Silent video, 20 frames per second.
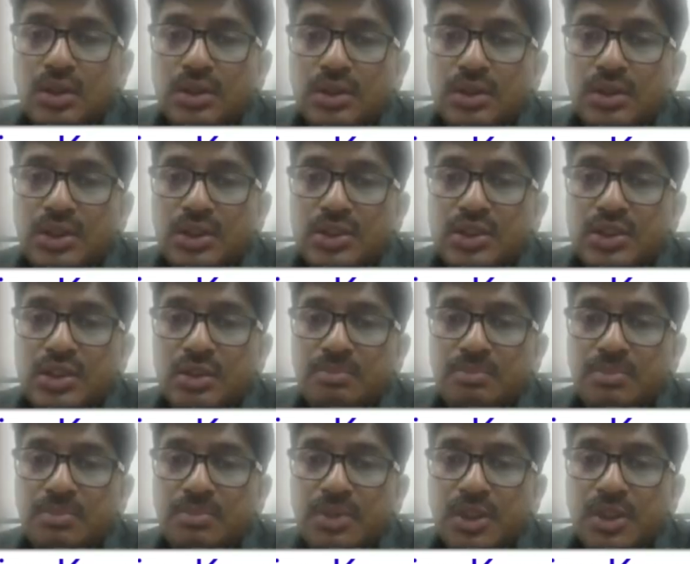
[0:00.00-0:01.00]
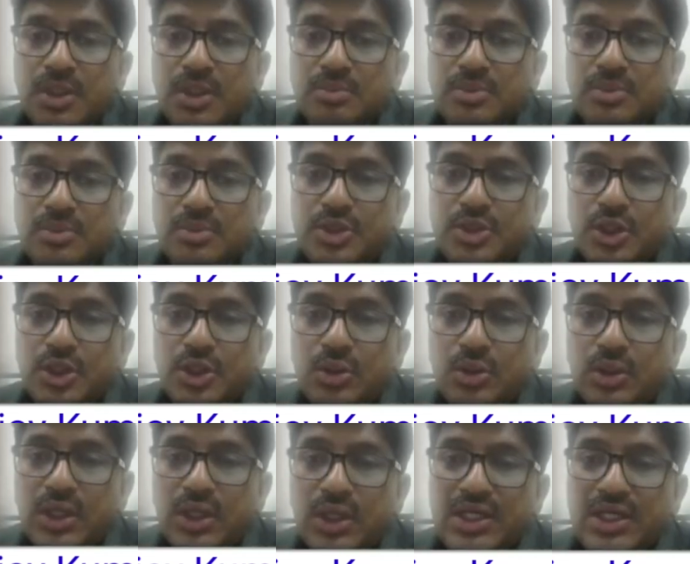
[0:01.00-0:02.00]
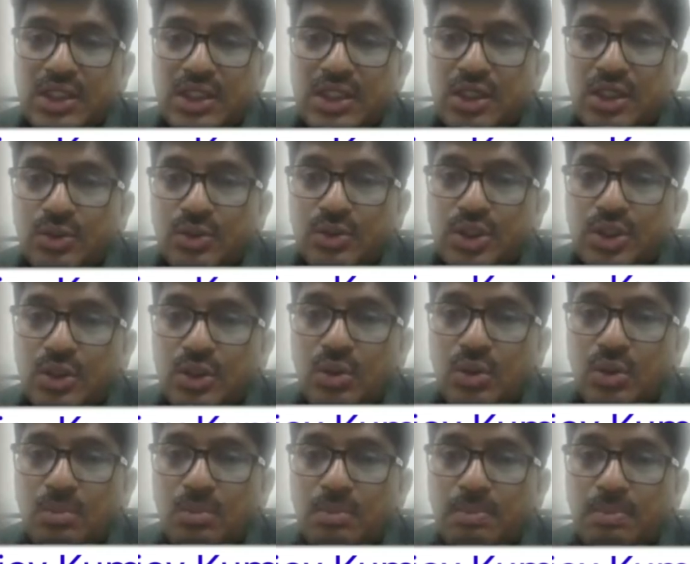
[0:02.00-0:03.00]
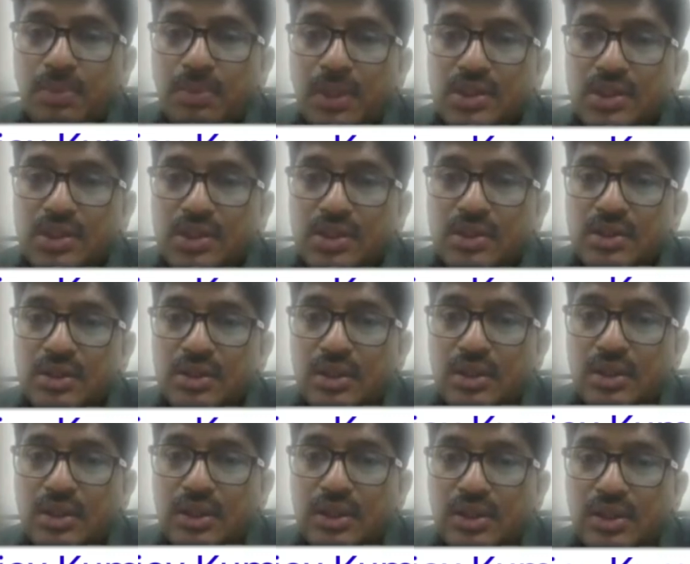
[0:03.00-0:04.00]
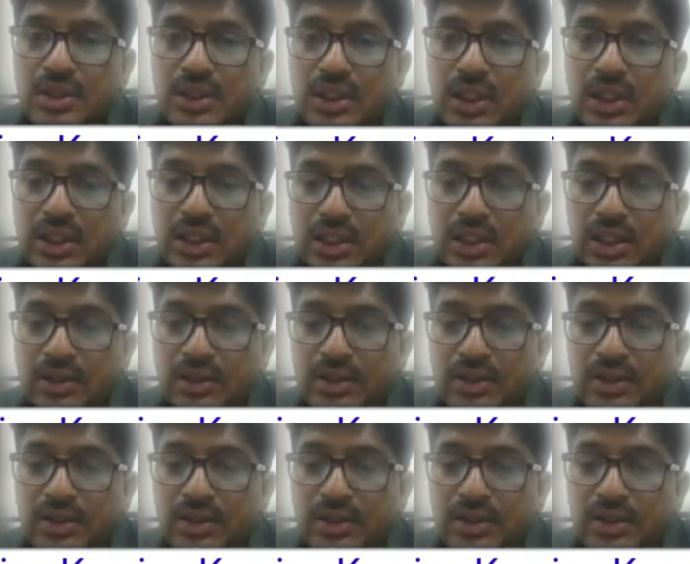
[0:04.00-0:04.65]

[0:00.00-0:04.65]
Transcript: this term becomes 0 as t equal to 0 plus delta.